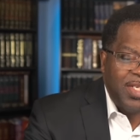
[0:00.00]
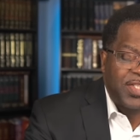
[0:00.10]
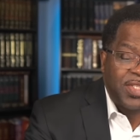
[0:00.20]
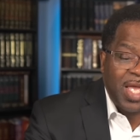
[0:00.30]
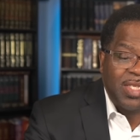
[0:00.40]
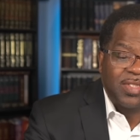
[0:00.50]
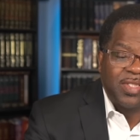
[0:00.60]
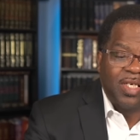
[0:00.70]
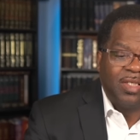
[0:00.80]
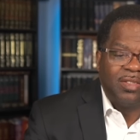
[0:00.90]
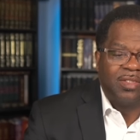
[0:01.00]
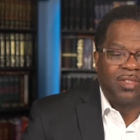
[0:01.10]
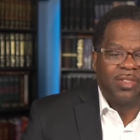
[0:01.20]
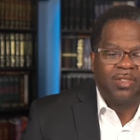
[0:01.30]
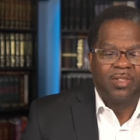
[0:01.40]
He stands
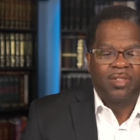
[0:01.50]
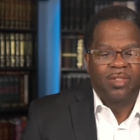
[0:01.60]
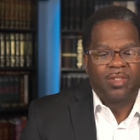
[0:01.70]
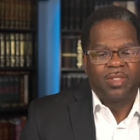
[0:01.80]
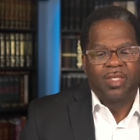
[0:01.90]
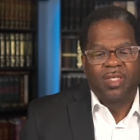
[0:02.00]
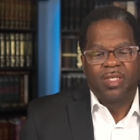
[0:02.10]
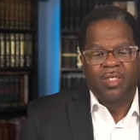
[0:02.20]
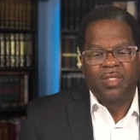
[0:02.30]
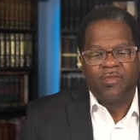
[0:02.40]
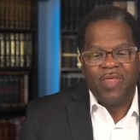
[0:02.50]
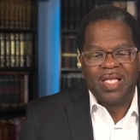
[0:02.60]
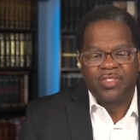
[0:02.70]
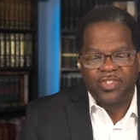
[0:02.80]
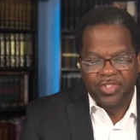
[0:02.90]
under
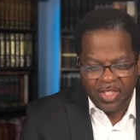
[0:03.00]
that